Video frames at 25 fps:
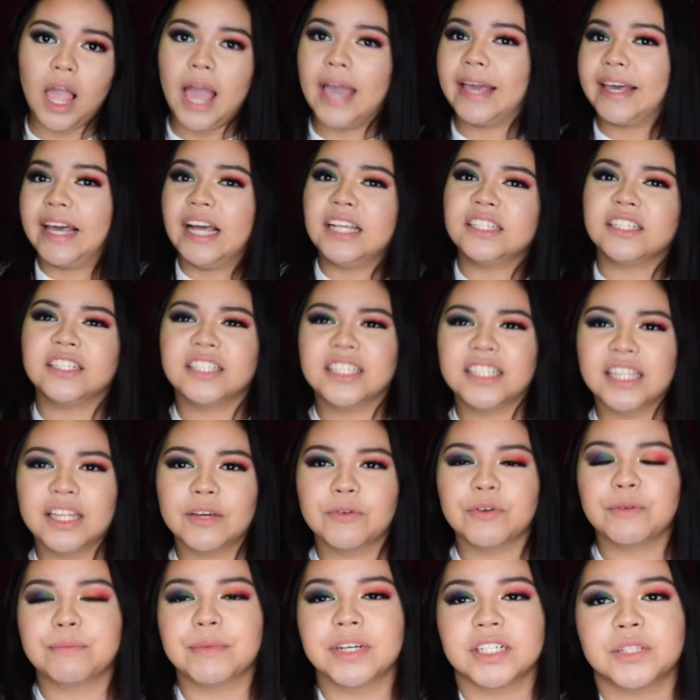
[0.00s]
I guess because they
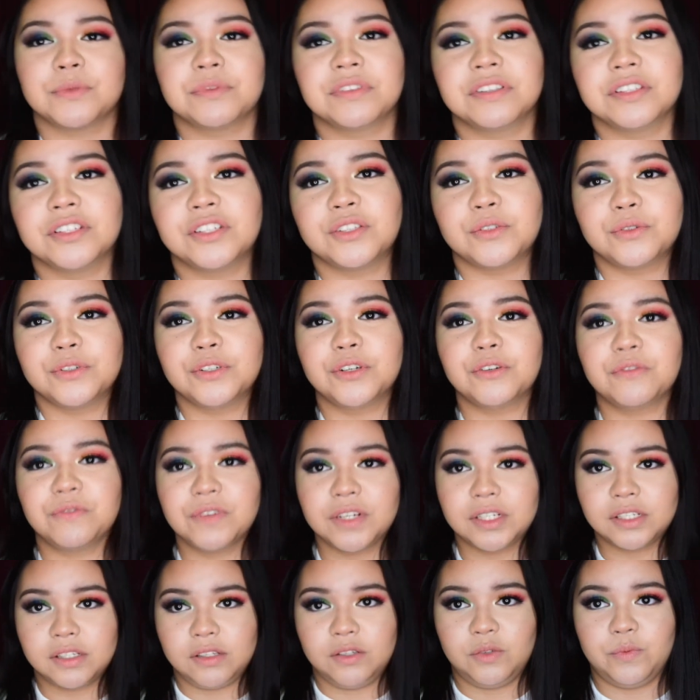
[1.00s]
were mixed with the Studio
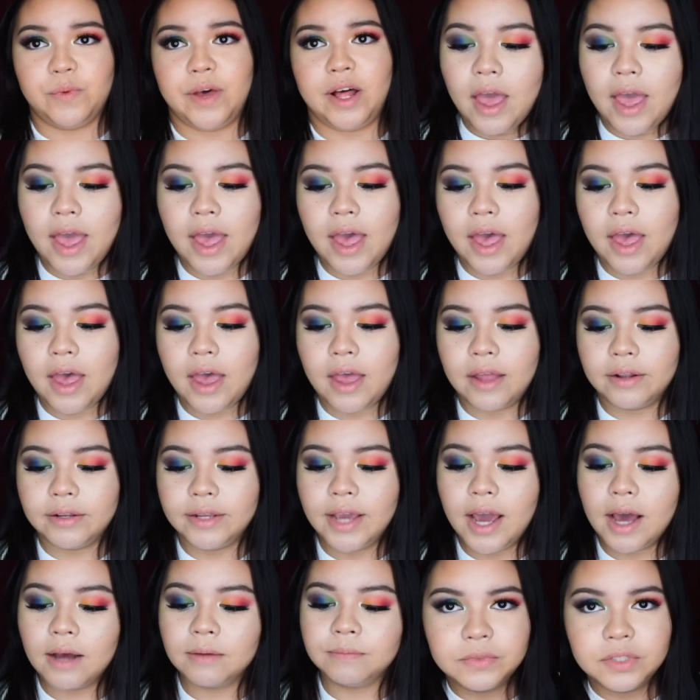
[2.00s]
Fix as well. And
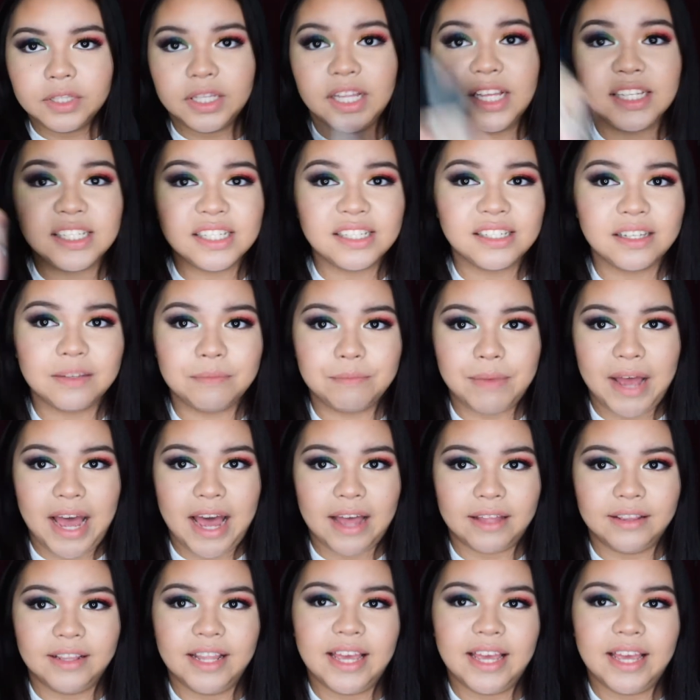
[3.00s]
yeah, this isn't bad.